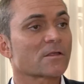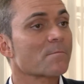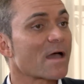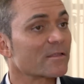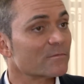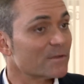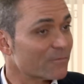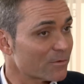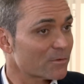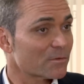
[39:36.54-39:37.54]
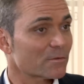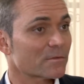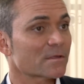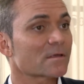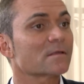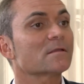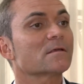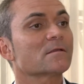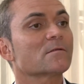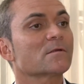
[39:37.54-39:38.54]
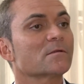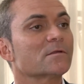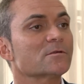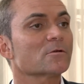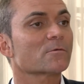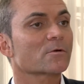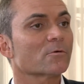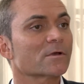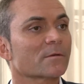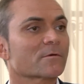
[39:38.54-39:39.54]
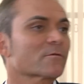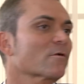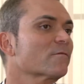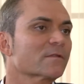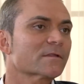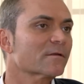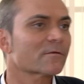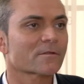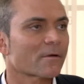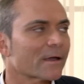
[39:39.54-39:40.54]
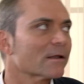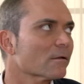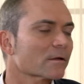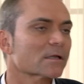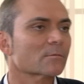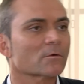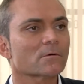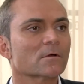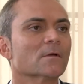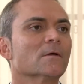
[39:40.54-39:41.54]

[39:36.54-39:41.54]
is there I, massive differences you think in, in, in digital recording? I mean, because obviously there is no analog anymore.